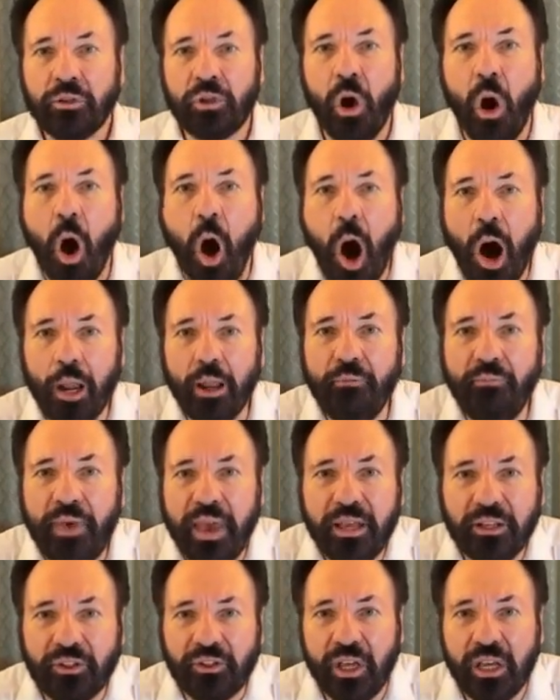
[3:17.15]
So all of
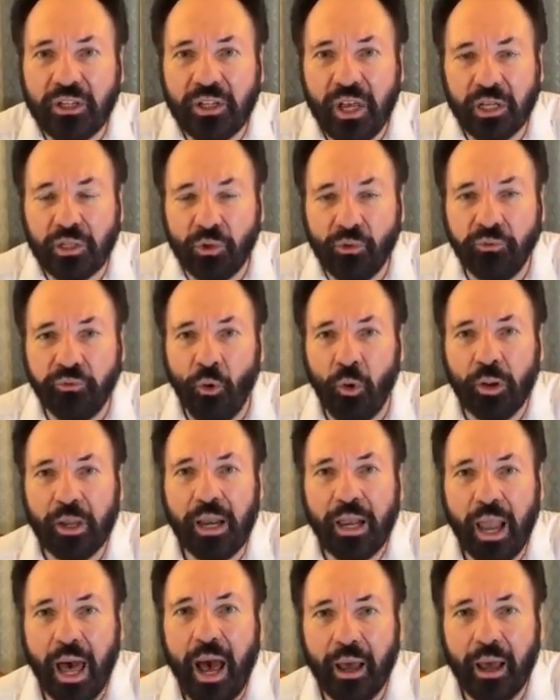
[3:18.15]
these things had to fall
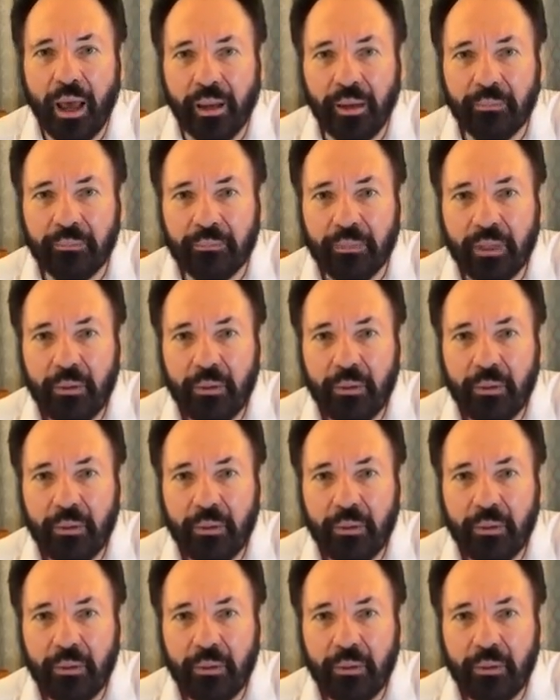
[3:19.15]
in line.